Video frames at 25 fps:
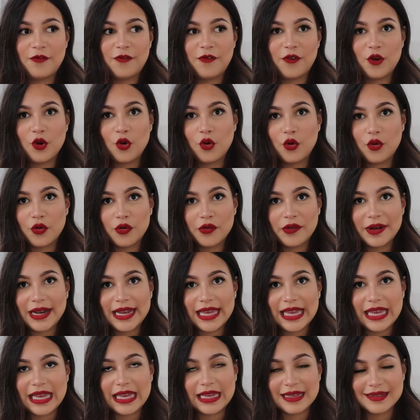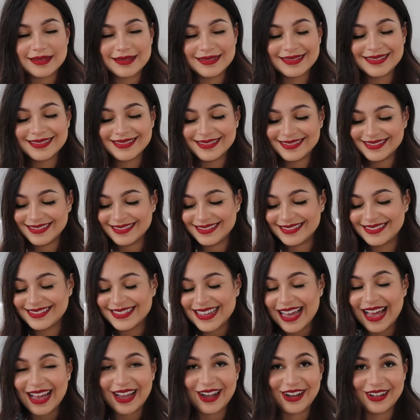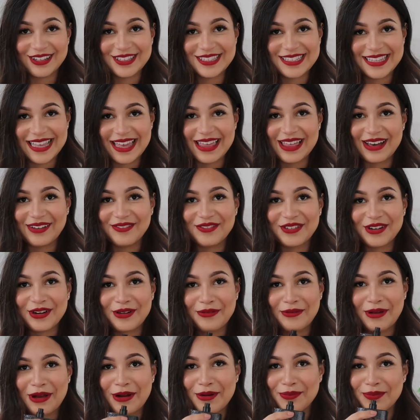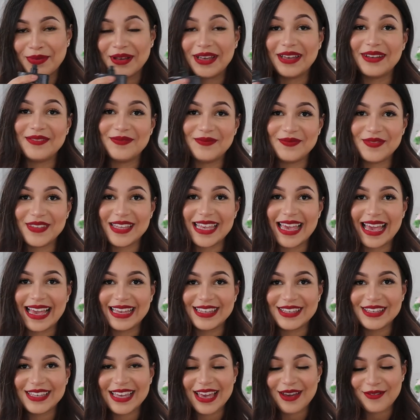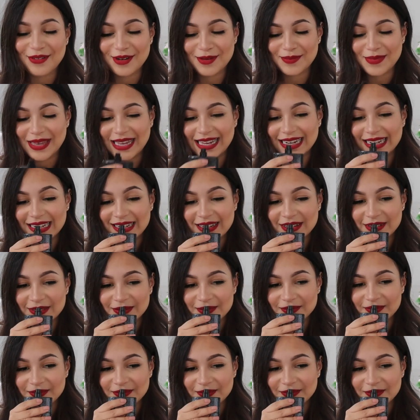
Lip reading: florally. I can't say that very well, but yeah, you get what I mean.